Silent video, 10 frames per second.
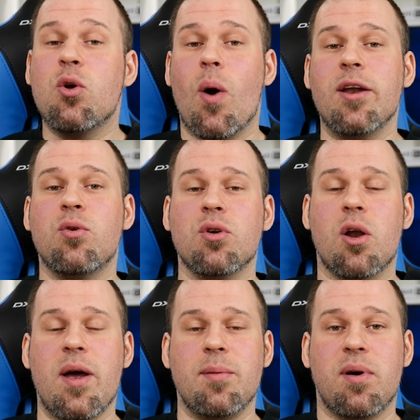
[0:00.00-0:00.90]
quite good
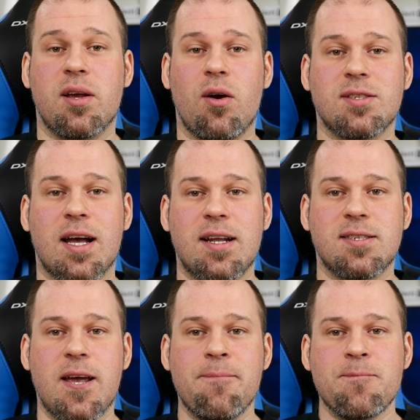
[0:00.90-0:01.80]
already, because I gotta
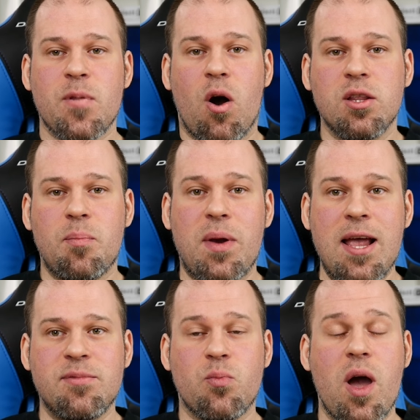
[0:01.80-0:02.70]
say, all the
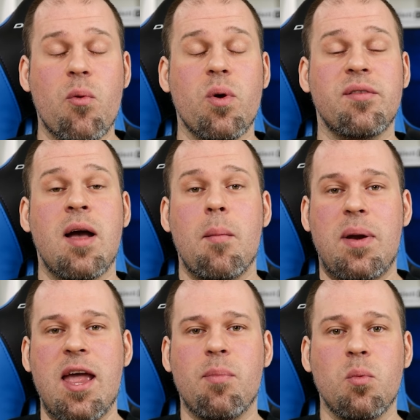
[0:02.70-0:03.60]
games were
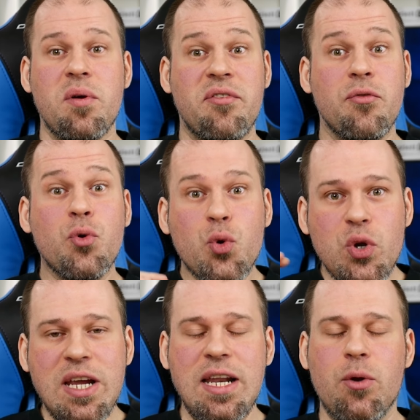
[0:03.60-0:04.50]
playable with
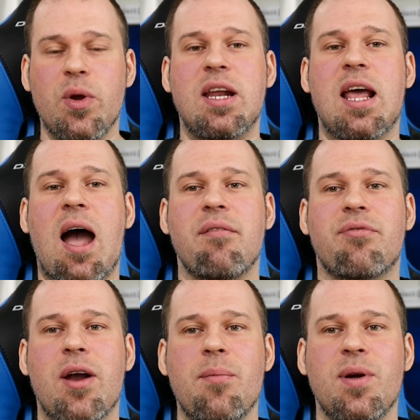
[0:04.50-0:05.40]
really, really high
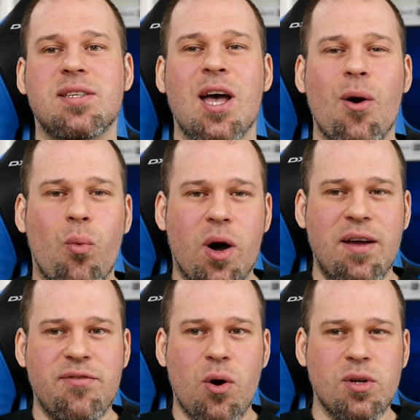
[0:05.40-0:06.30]
frame rates. What
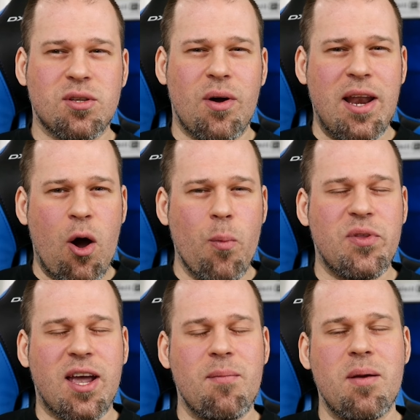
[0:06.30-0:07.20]
I've noticed though, and I hope
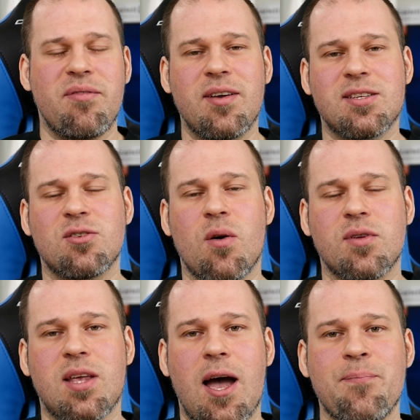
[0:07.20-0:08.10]
they can maybe fix this
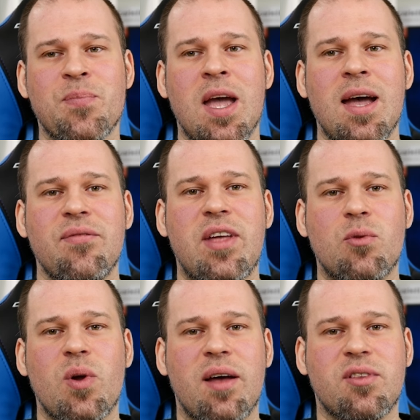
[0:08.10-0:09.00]
over time,
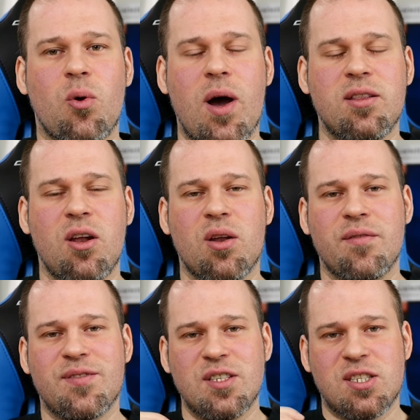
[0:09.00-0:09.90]
that we had quite a lot
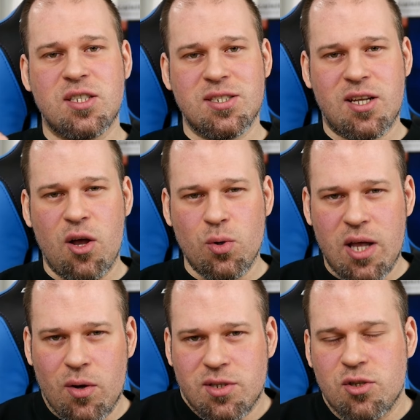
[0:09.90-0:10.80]
of
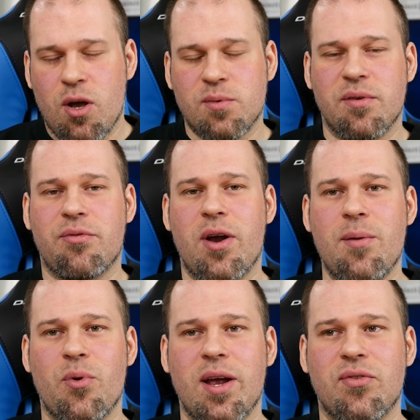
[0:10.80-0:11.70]
slowdowns in terms of
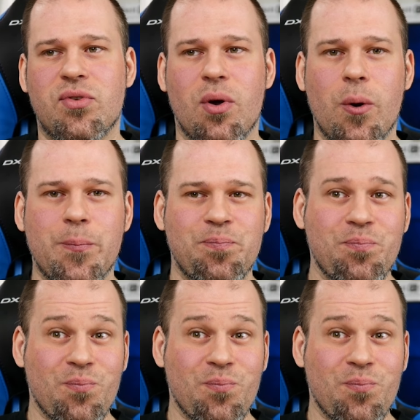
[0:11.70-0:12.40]
frame rates. So